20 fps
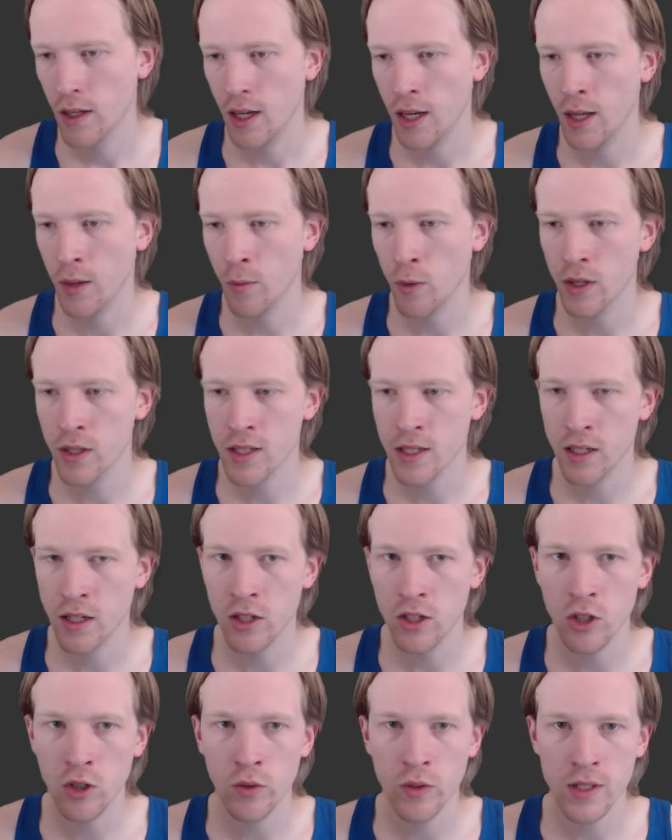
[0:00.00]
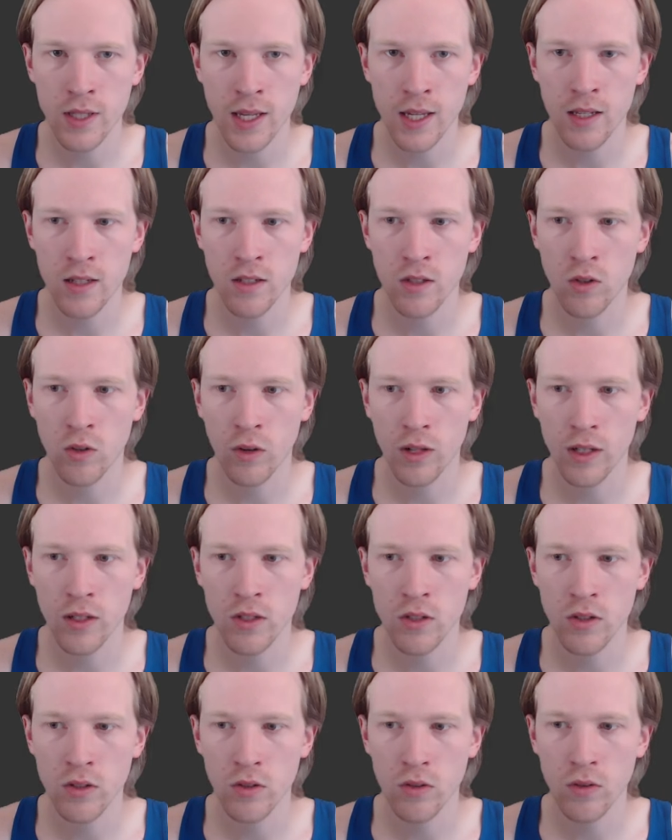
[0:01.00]
and what it's going to do is it is going
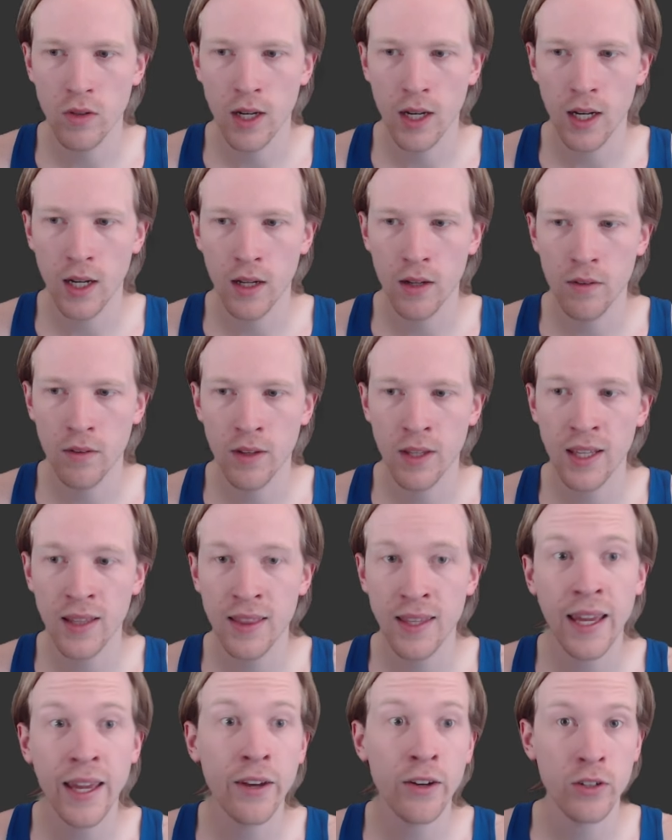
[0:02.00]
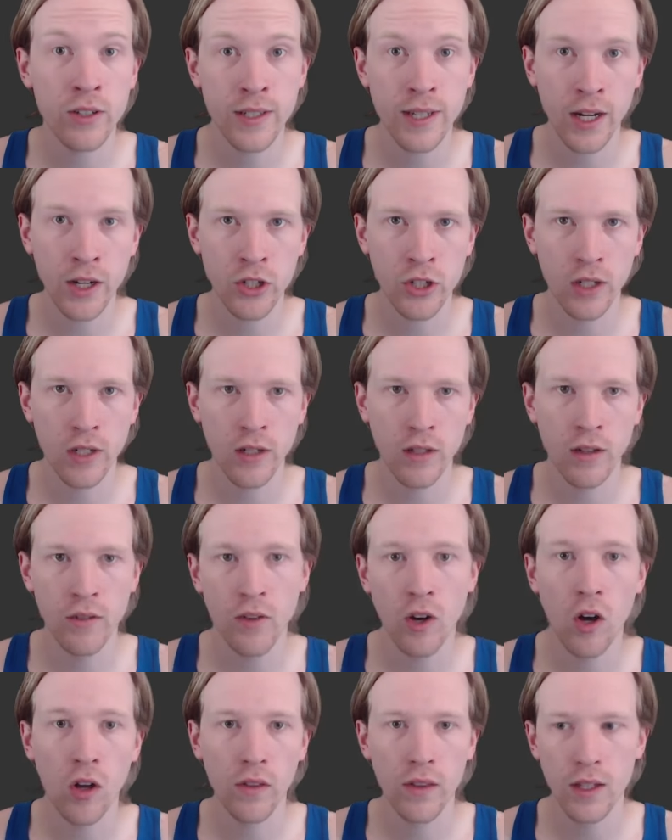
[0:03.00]
to get the intersection of
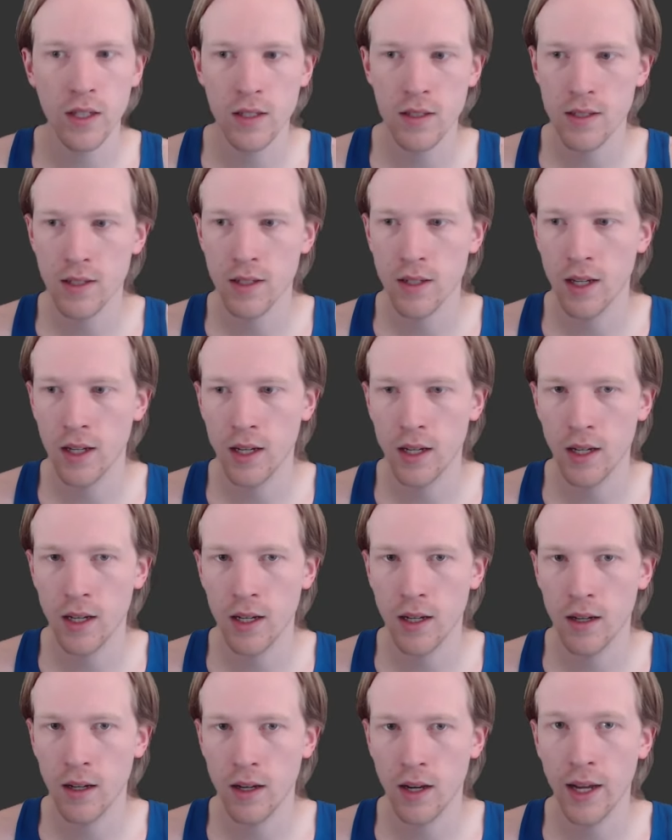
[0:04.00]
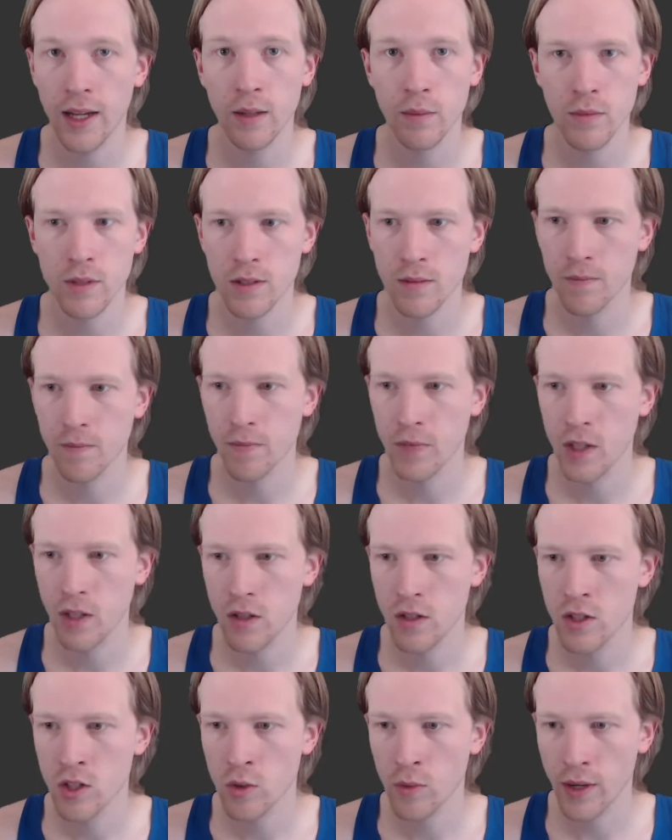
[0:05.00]
all these items.
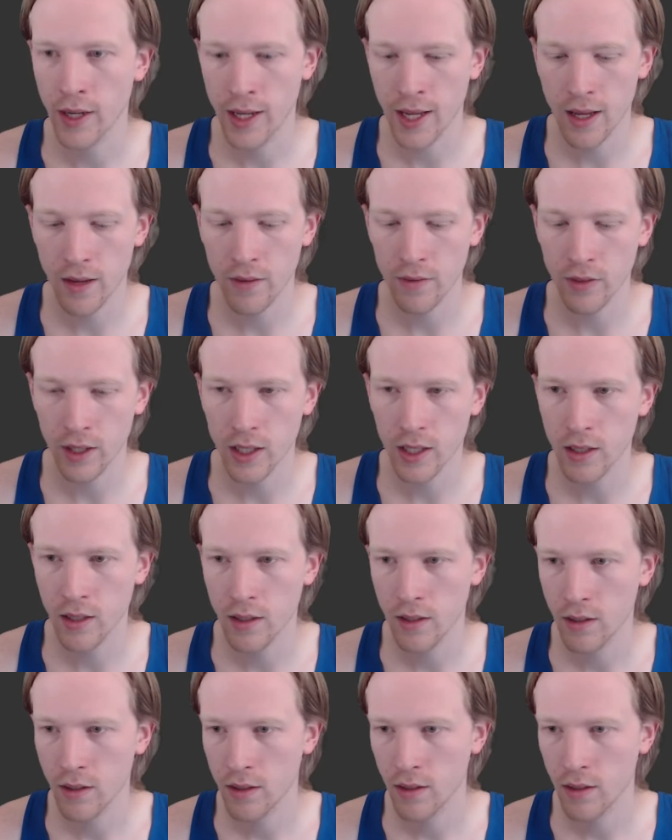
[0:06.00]
So we're going to have like